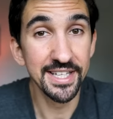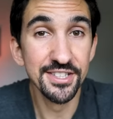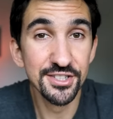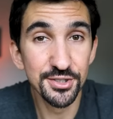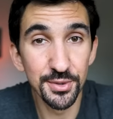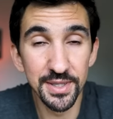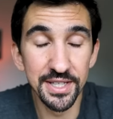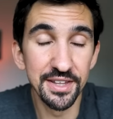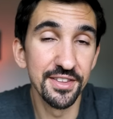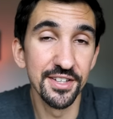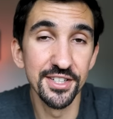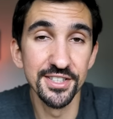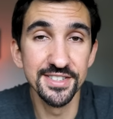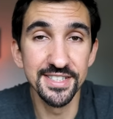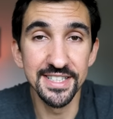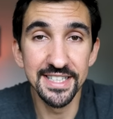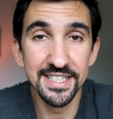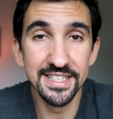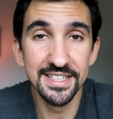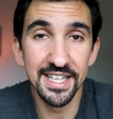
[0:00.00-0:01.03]
Back in
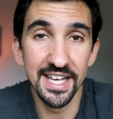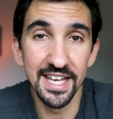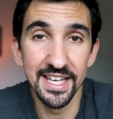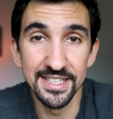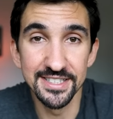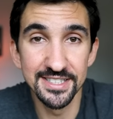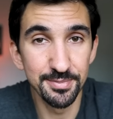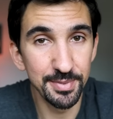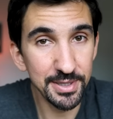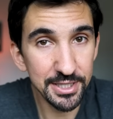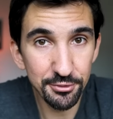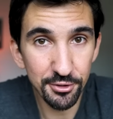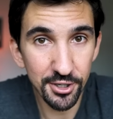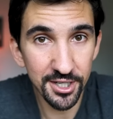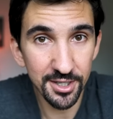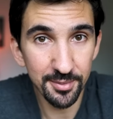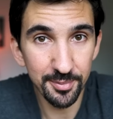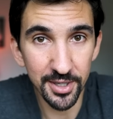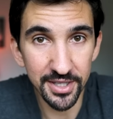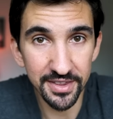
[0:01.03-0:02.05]
2013, a
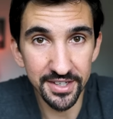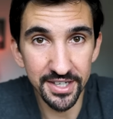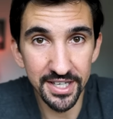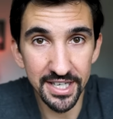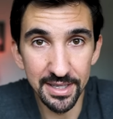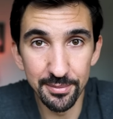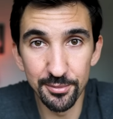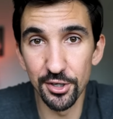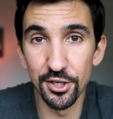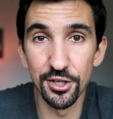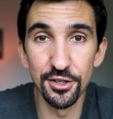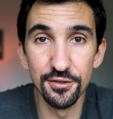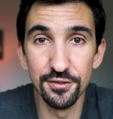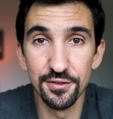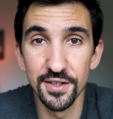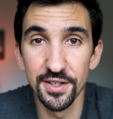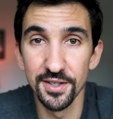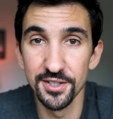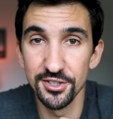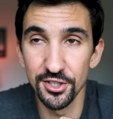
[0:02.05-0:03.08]
speedrunner by the name
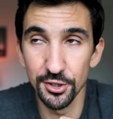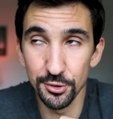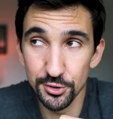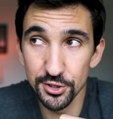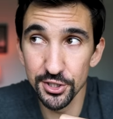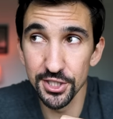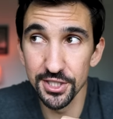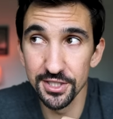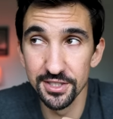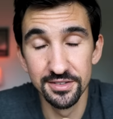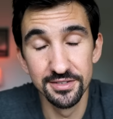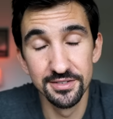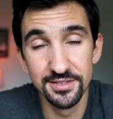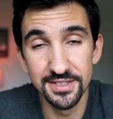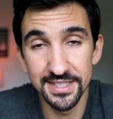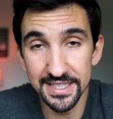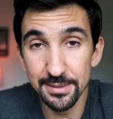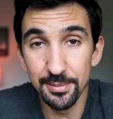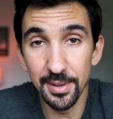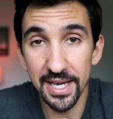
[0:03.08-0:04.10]
of Dota
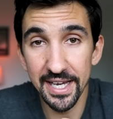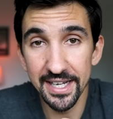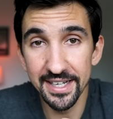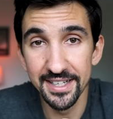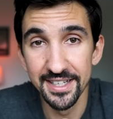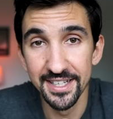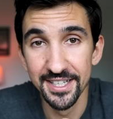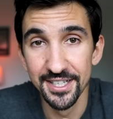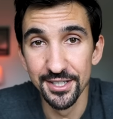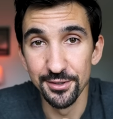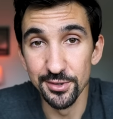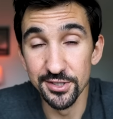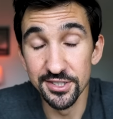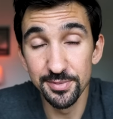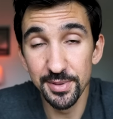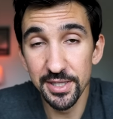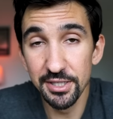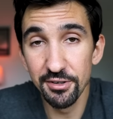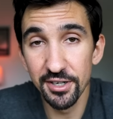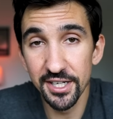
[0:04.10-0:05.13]
Teabag was
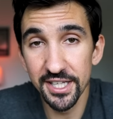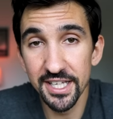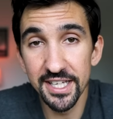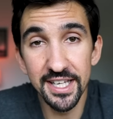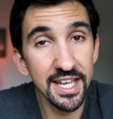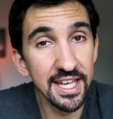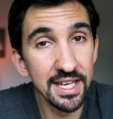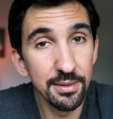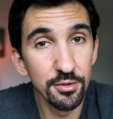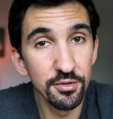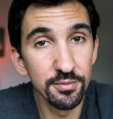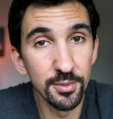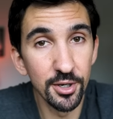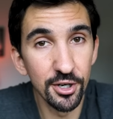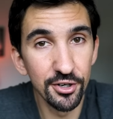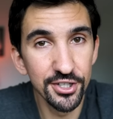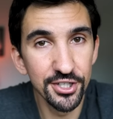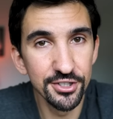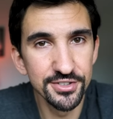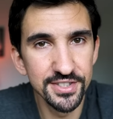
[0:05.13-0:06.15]
speedrunning a game of
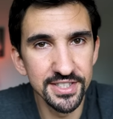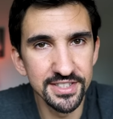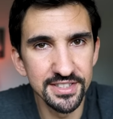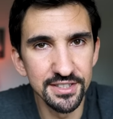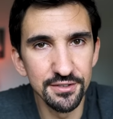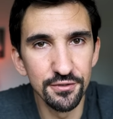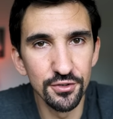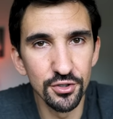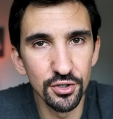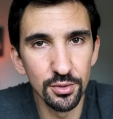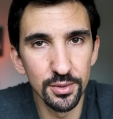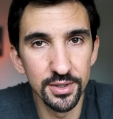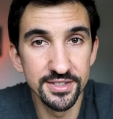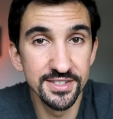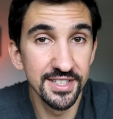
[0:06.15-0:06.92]
Mario 64 when